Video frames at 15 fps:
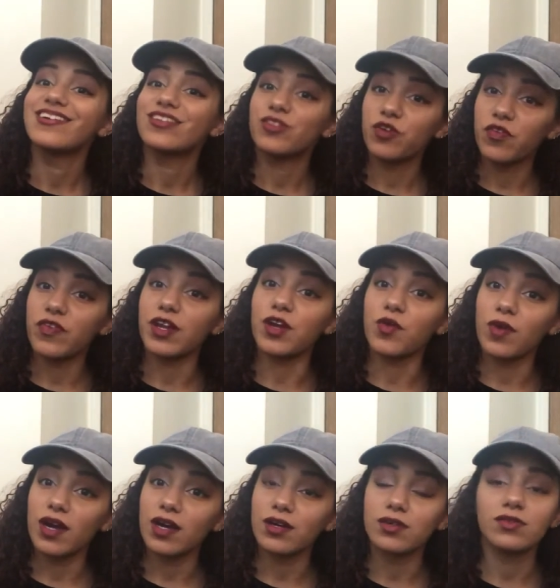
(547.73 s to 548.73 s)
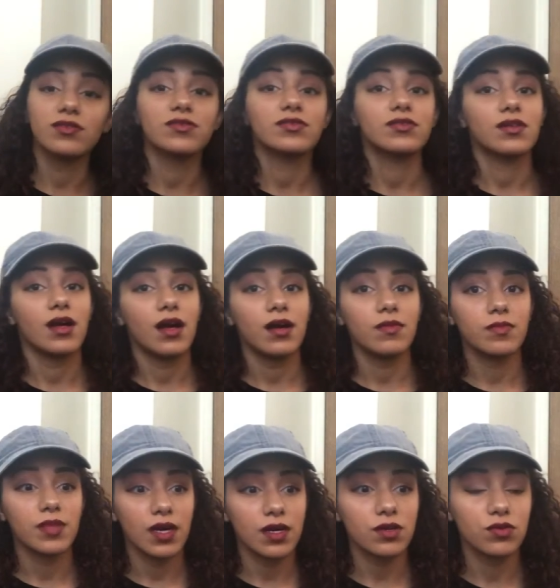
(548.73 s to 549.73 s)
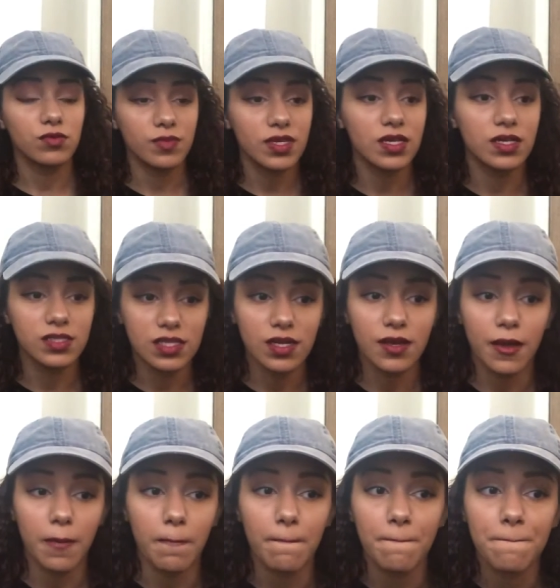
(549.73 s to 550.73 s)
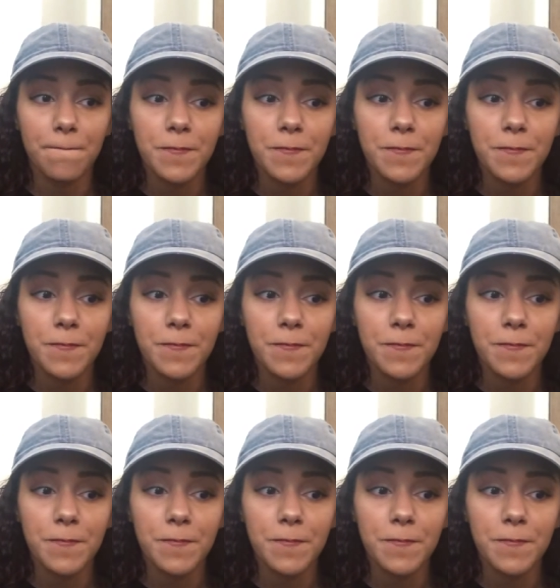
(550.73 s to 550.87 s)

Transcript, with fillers: know very well I'm not gonna be on time.